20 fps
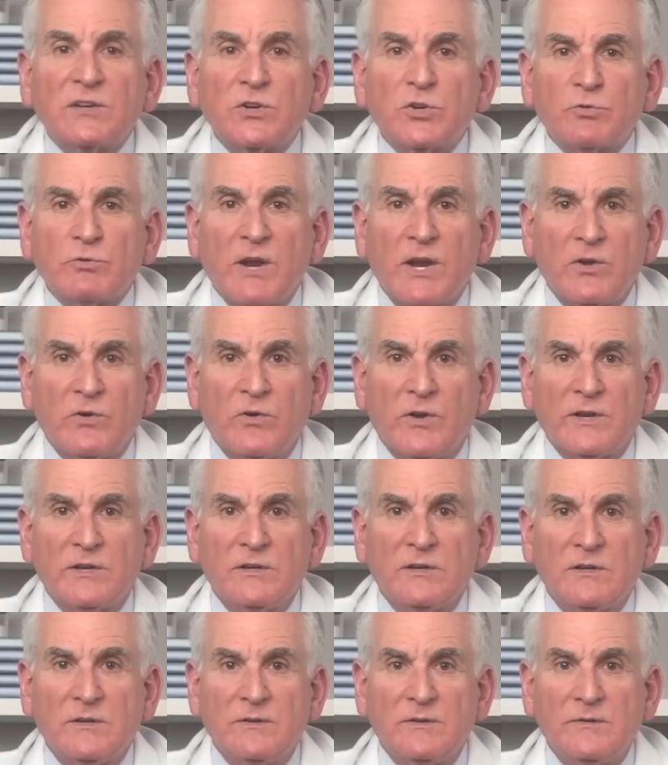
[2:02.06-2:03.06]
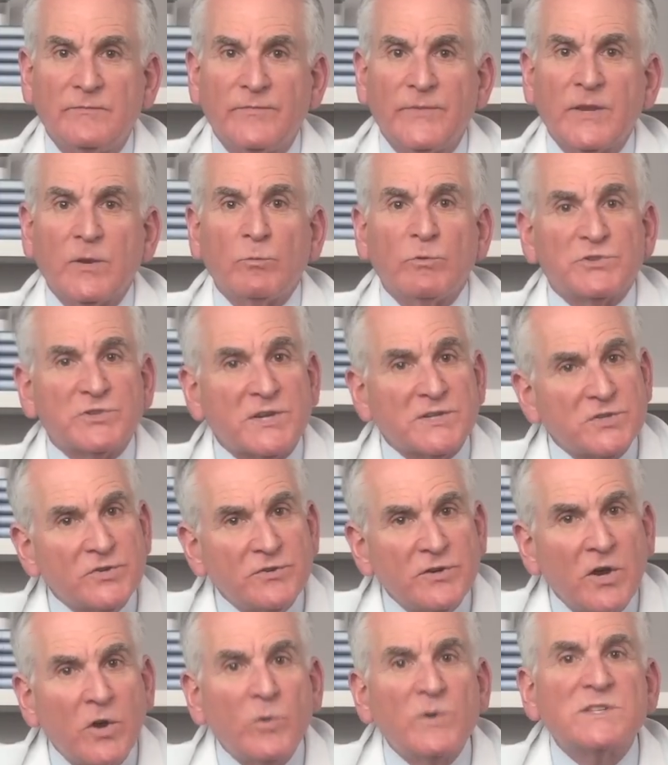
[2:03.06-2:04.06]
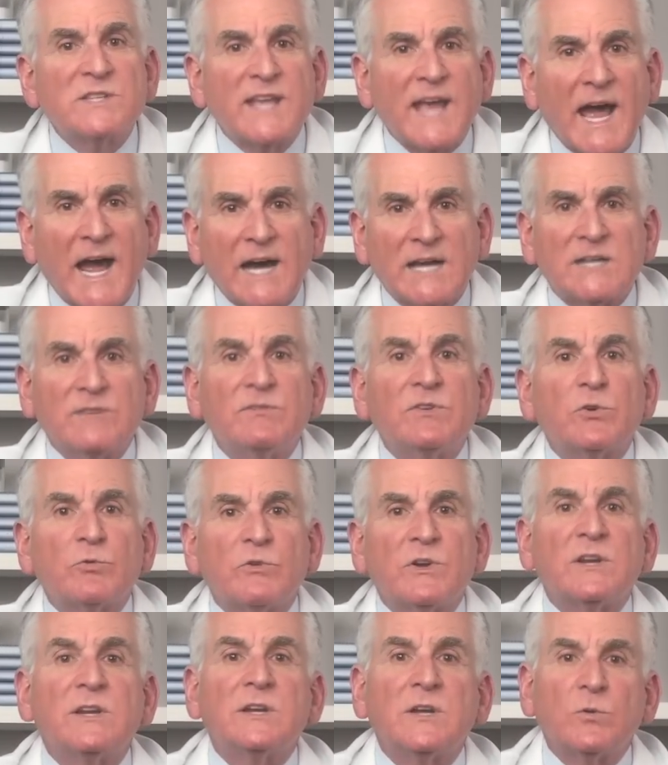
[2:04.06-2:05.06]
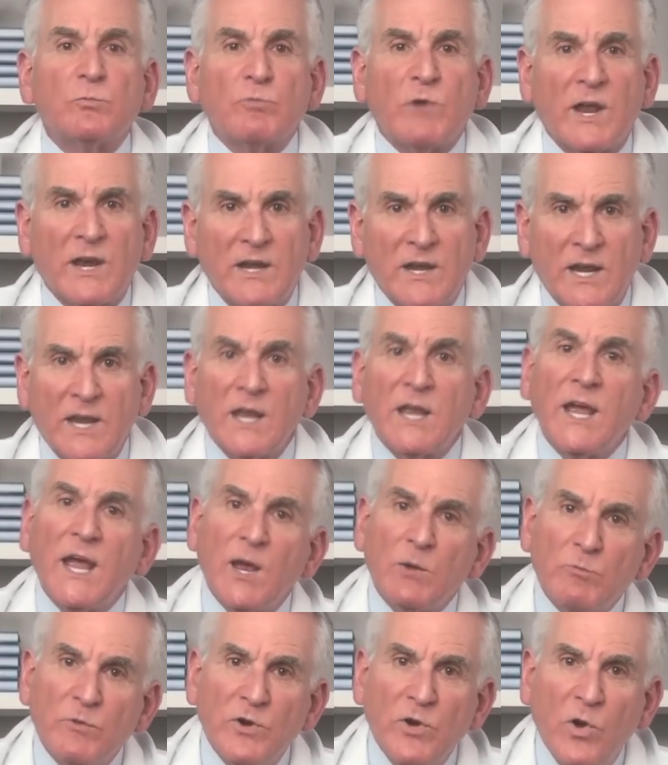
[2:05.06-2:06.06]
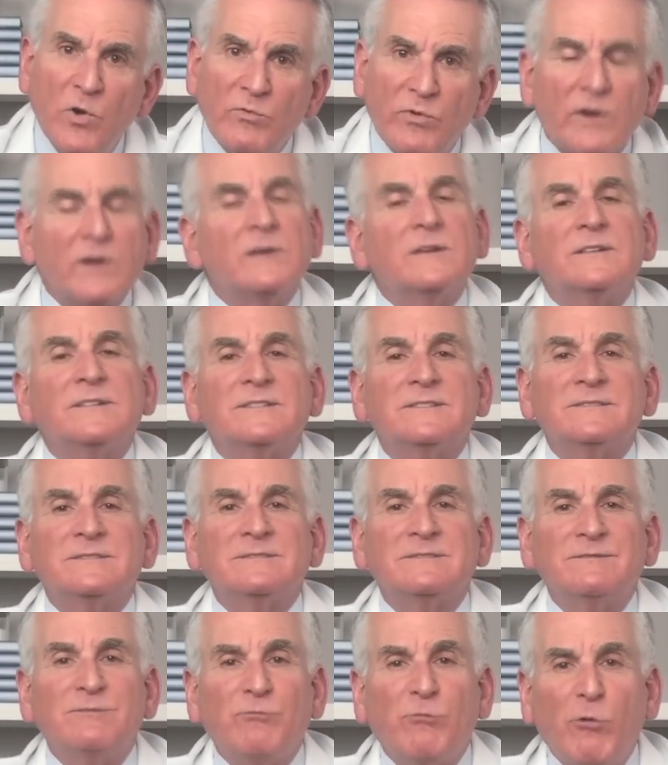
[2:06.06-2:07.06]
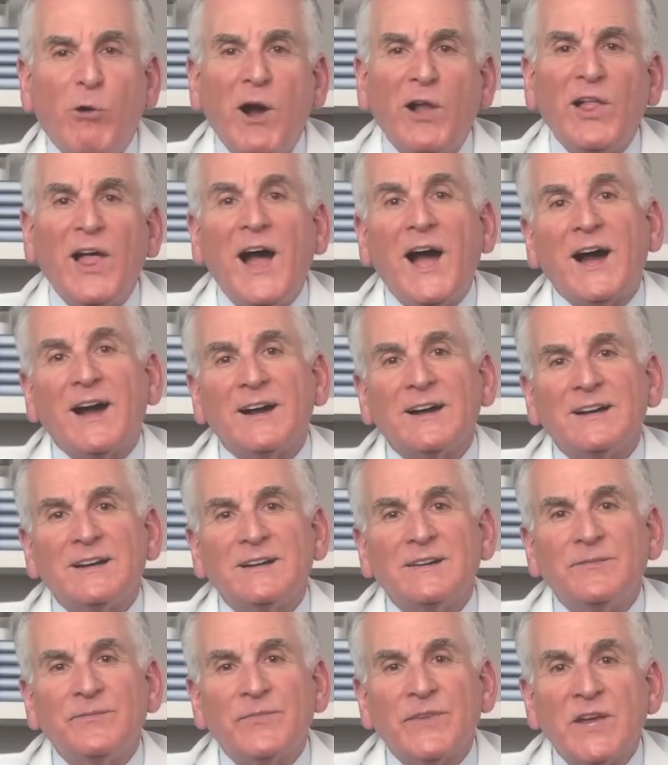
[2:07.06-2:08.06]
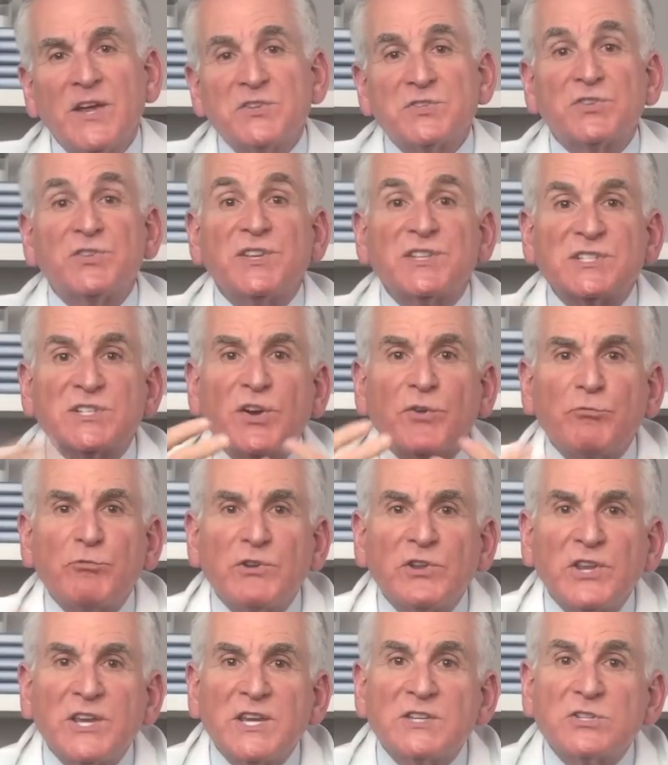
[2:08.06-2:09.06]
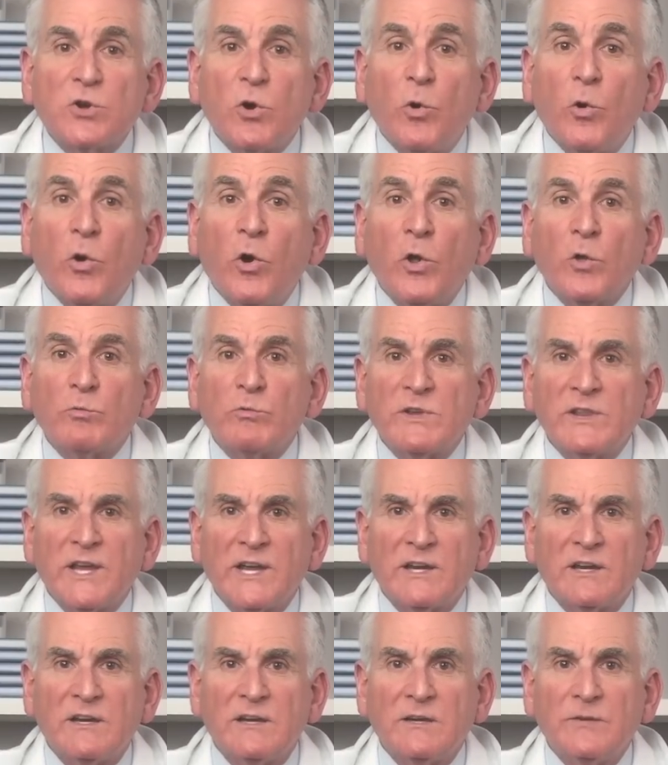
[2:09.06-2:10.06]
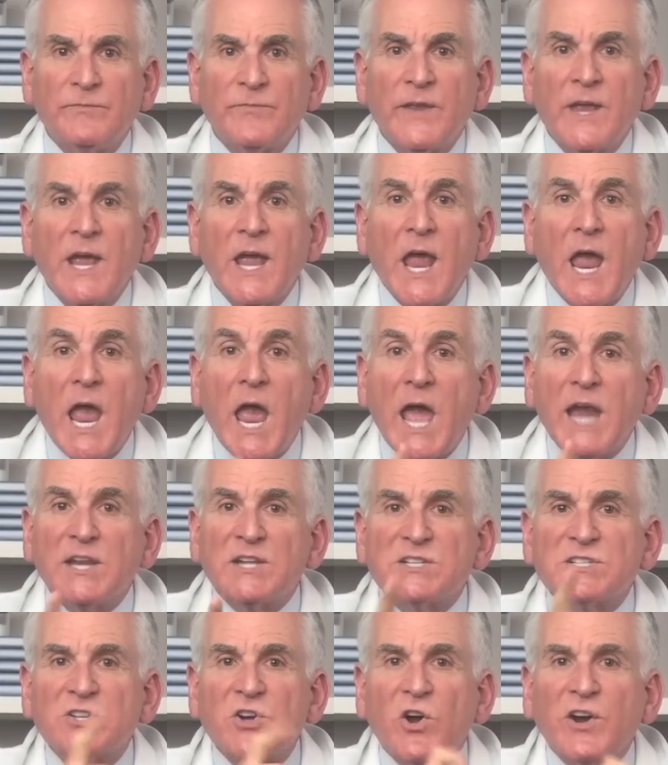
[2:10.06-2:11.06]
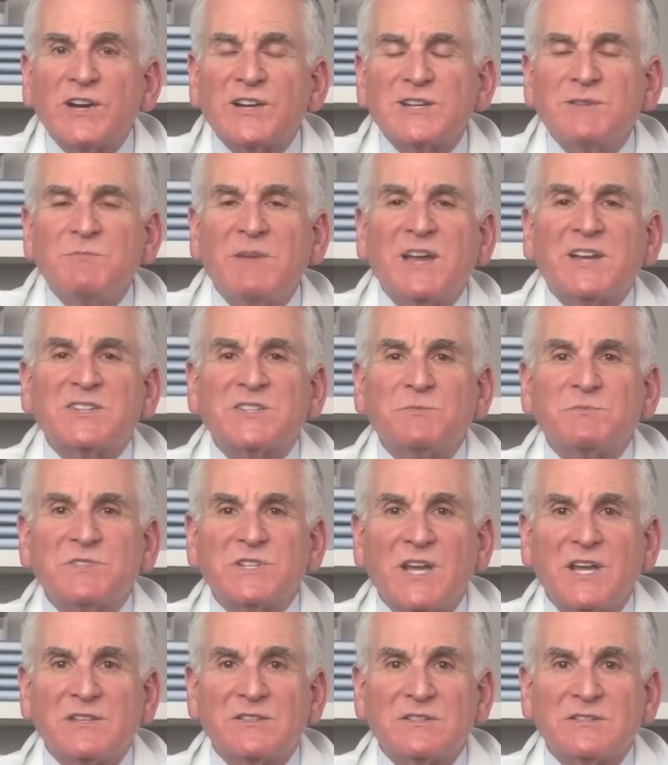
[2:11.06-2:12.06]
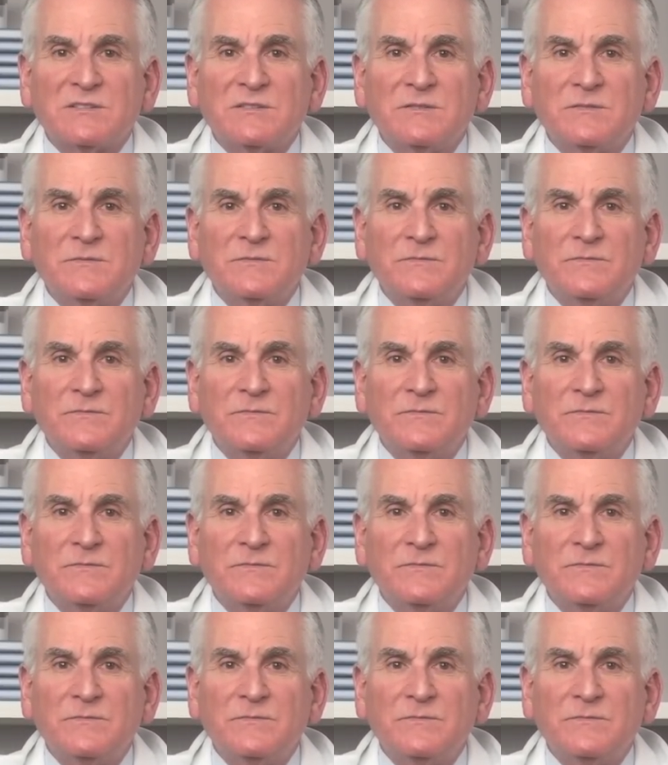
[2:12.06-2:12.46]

into tretinoin, which, as you know, is the active ingredient in Retin-A and Renova. Voila! So this stuff really is all related, and it's starting to make some sense.